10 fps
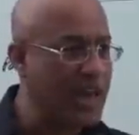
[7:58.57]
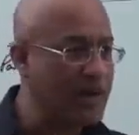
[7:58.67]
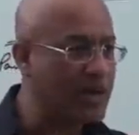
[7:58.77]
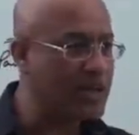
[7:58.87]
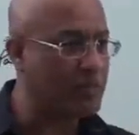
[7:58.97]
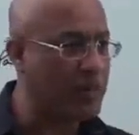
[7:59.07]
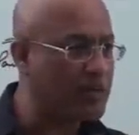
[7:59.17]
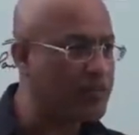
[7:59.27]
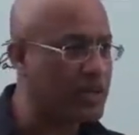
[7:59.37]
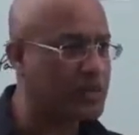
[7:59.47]
level in the
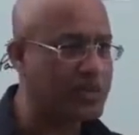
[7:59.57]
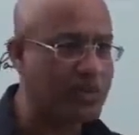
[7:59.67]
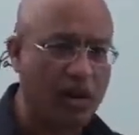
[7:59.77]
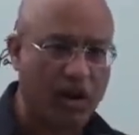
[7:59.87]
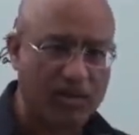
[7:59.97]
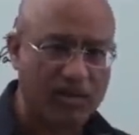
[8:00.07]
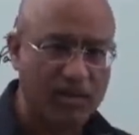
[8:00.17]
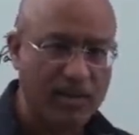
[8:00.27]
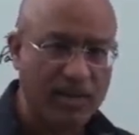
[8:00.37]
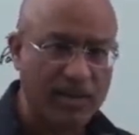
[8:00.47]
blood fluctuates a
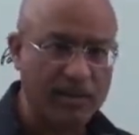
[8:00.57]
lot